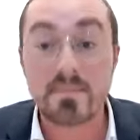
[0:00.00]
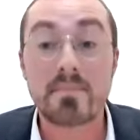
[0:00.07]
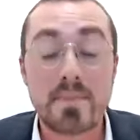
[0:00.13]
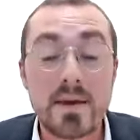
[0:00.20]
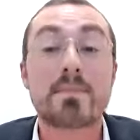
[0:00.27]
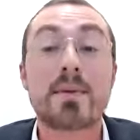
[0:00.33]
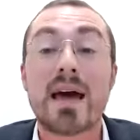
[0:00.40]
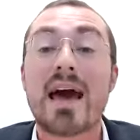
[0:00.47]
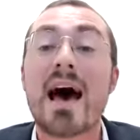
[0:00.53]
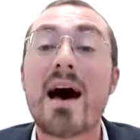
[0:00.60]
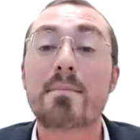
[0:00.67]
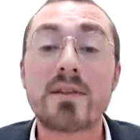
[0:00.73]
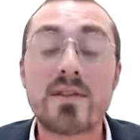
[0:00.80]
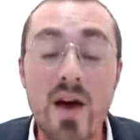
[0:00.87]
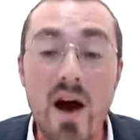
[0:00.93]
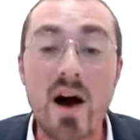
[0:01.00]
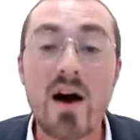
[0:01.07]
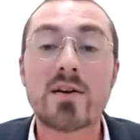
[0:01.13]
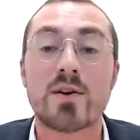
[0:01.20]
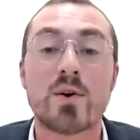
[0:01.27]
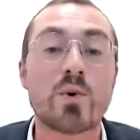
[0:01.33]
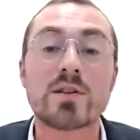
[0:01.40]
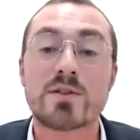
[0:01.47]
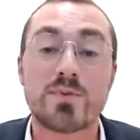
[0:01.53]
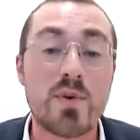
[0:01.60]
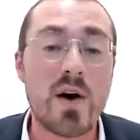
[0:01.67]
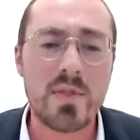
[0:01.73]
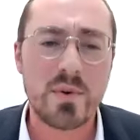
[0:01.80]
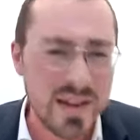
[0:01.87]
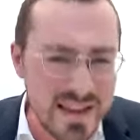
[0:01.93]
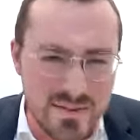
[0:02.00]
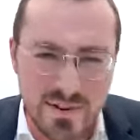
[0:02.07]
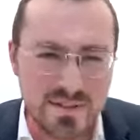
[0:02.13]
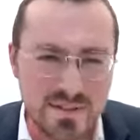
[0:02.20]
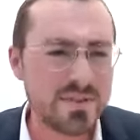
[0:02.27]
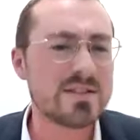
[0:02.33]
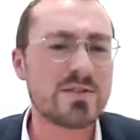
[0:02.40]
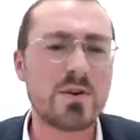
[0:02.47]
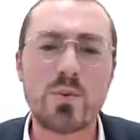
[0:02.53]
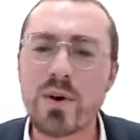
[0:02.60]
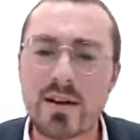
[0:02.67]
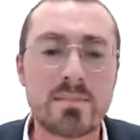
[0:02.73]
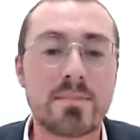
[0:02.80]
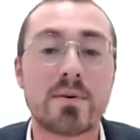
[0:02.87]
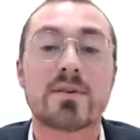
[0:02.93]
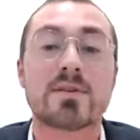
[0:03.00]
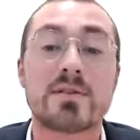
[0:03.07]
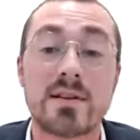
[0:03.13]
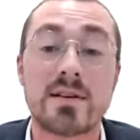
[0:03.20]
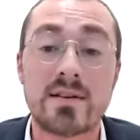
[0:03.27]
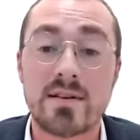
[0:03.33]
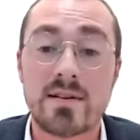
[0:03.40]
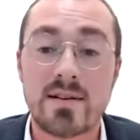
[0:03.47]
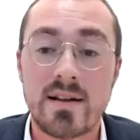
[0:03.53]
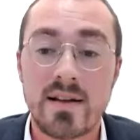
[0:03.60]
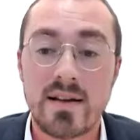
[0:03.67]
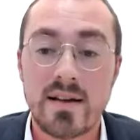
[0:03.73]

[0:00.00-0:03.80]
be mechabed, to honor one's father, even if he's a wicked person.